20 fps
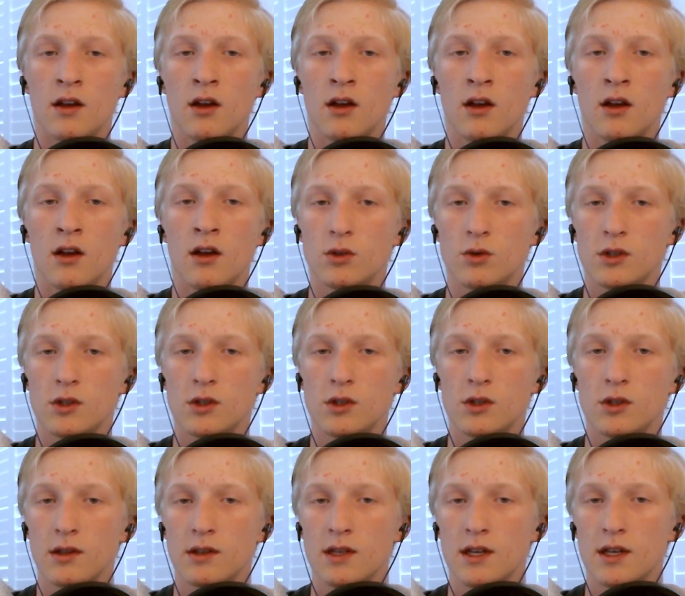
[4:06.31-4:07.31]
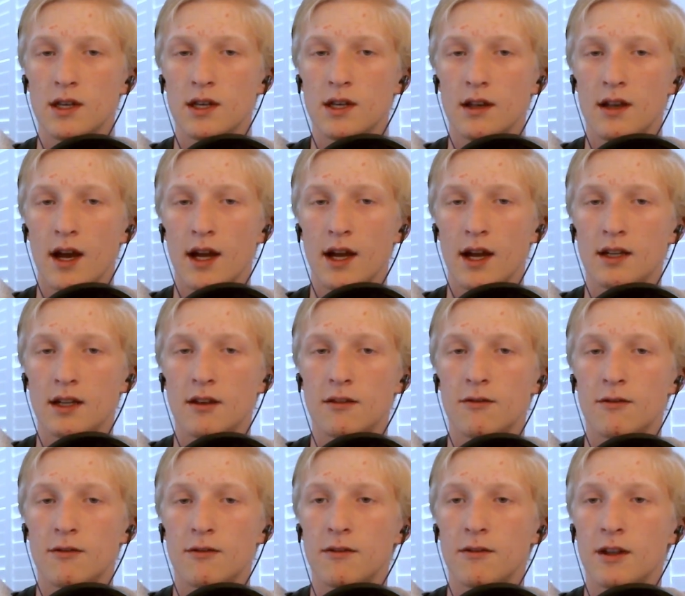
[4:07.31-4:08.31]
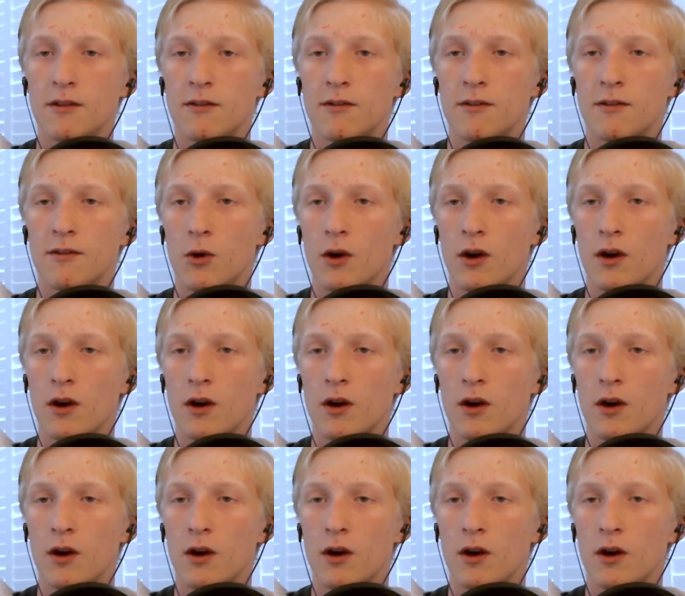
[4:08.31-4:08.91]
which was built in 1954.